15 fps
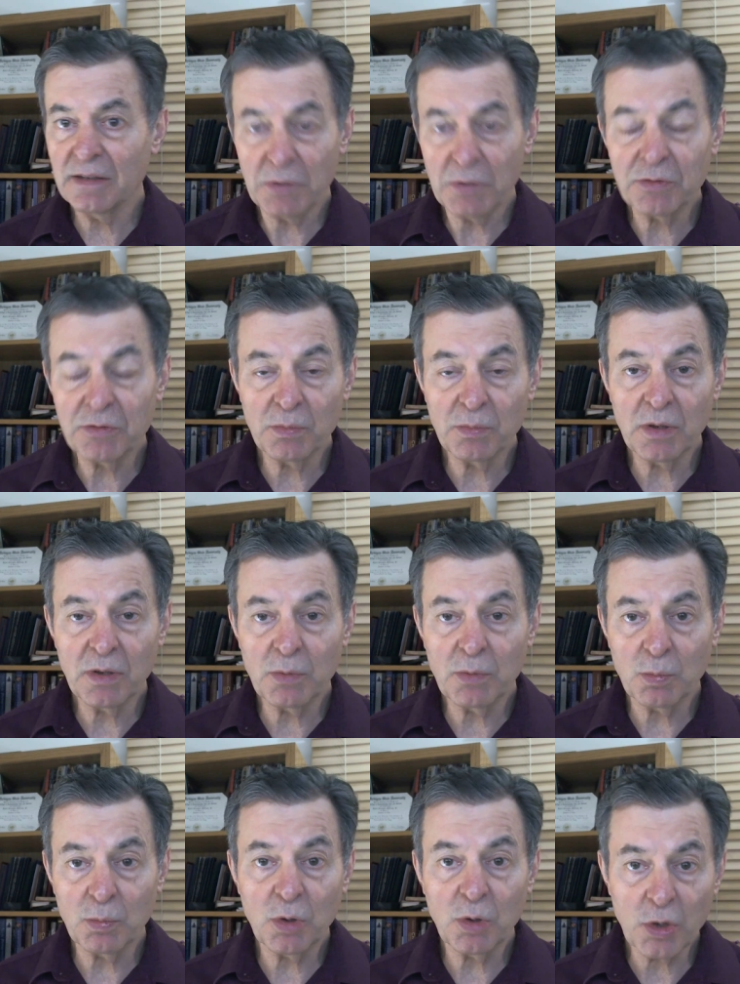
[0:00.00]
but
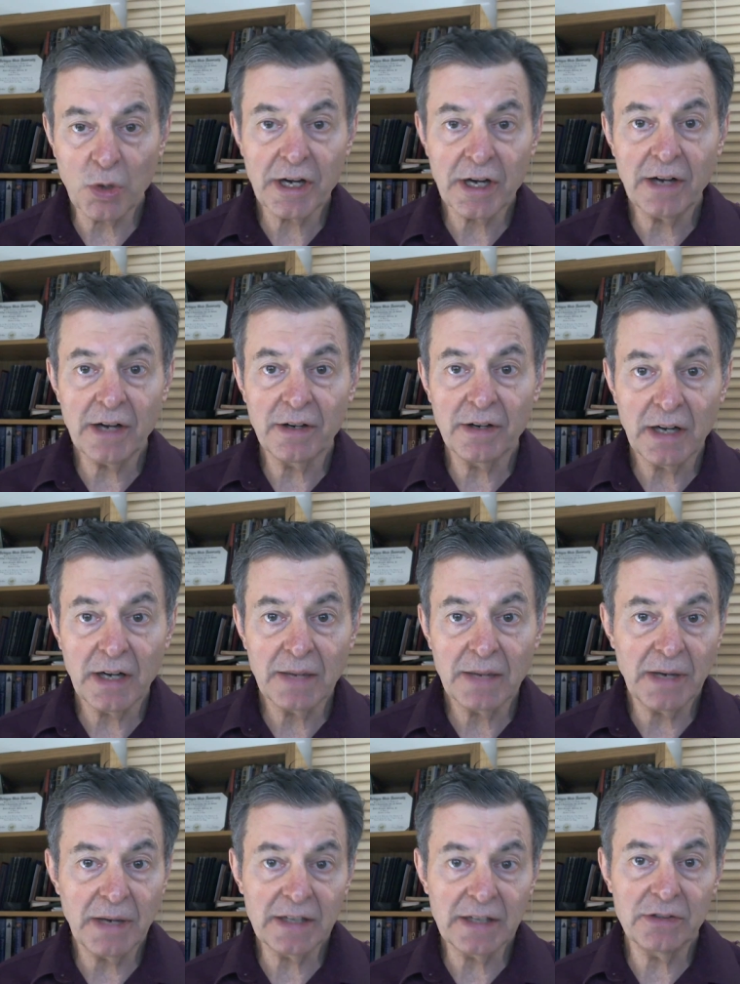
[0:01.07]
we're here. I
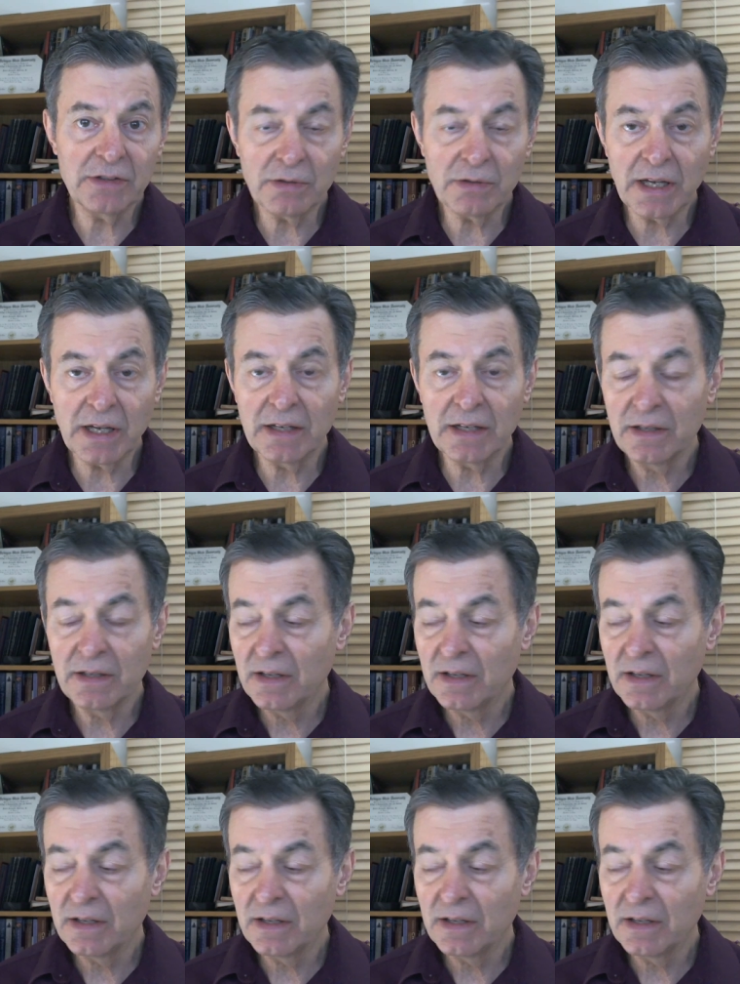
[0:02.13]
mean, I can do that,